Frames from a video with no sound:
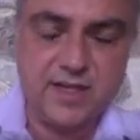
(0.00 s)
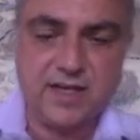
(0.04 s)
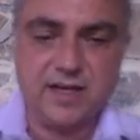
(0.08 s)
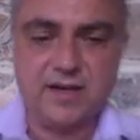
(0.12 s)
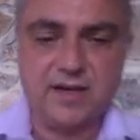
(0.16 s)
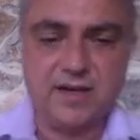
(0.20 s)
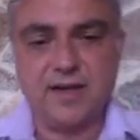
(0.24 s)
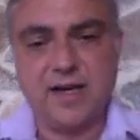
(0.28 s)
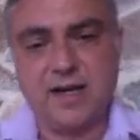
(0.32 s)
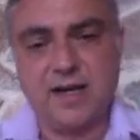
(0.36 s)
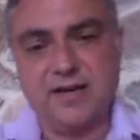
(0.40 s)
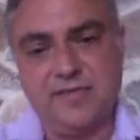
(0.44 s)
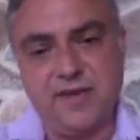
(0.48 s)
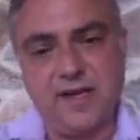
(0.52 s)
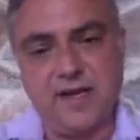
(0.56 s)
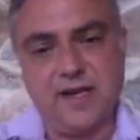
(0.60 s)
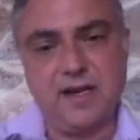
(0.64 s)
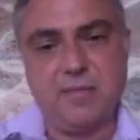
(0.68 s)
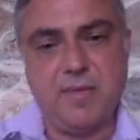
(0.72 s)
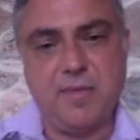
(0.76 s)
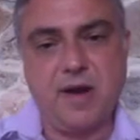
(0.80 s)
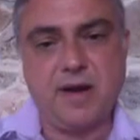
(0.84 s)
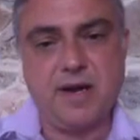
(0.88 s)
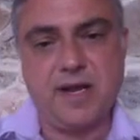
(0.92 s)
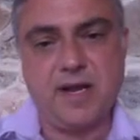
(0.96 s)
uh, African
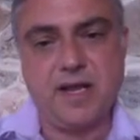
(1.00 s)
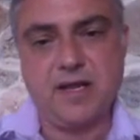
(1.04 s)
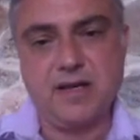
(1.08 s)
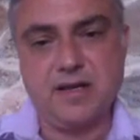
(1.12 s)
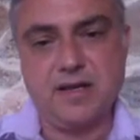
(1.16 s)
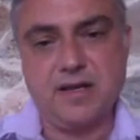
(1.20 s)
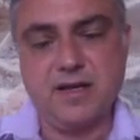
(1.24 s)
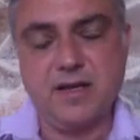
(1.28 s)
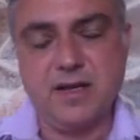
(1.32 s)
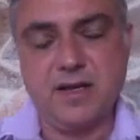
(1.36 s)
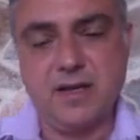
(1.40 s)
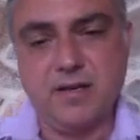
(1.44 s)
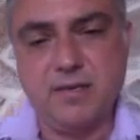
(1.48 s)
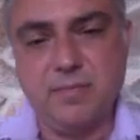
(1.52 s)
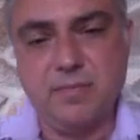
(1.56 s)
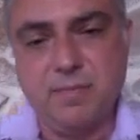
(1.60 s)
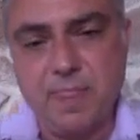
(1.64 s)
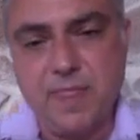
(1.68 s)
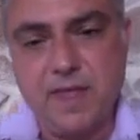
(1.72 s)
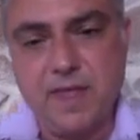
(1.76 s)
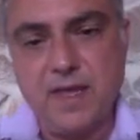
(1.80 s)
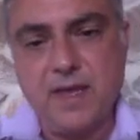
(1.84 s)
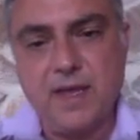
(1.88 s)
American um,